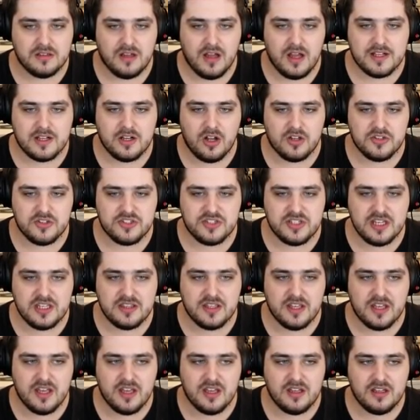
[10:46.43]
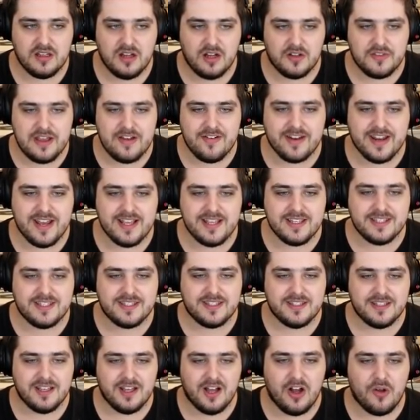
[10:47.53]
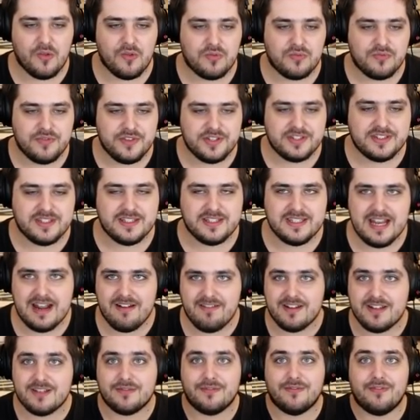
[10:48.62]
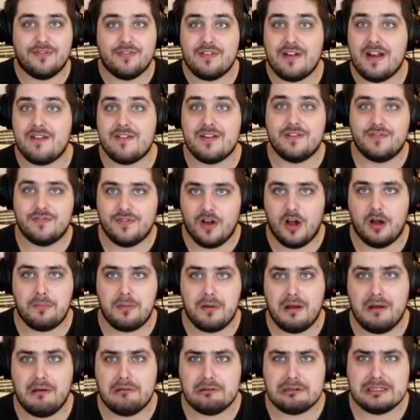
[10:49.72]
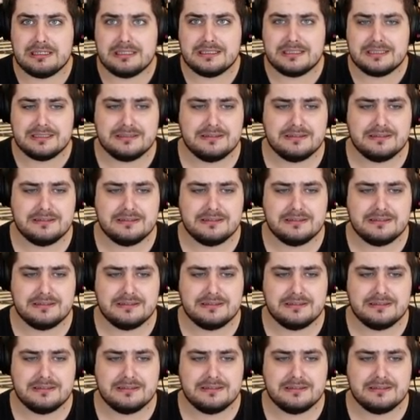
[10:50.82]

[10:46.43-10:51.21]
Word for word: I can't see the... Oh, there it is. Oh, the, the Terrier is very far behind.